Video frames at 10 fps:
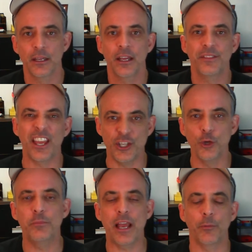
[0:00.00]
that you'd
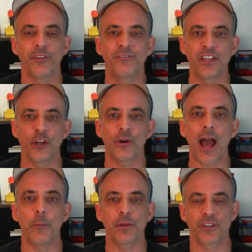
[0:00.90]
be able to figure it
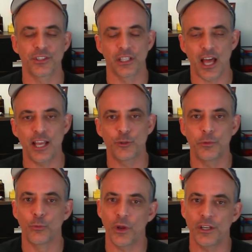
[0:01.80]
out because the lines would be
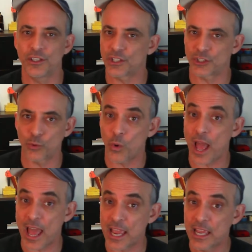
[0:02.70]
written in such a
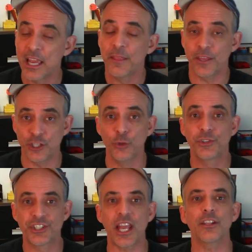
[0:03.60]
way that you'd
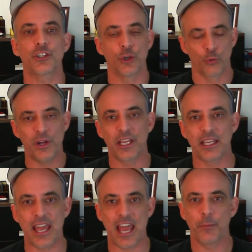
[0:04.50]
sense you're reading
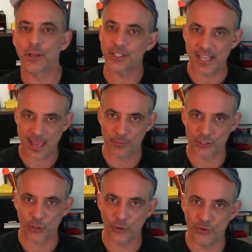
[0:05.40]
Cam because Cam is so
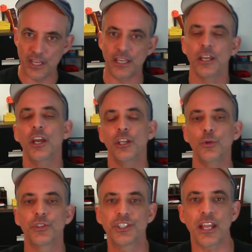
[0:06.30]
unique. You'd
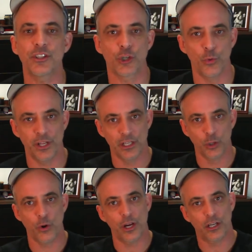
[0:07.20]
sense you're reading
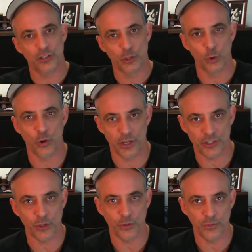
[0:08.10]
Gloria because Gloria is
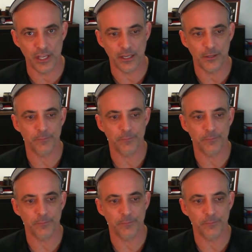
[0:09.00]
so unique.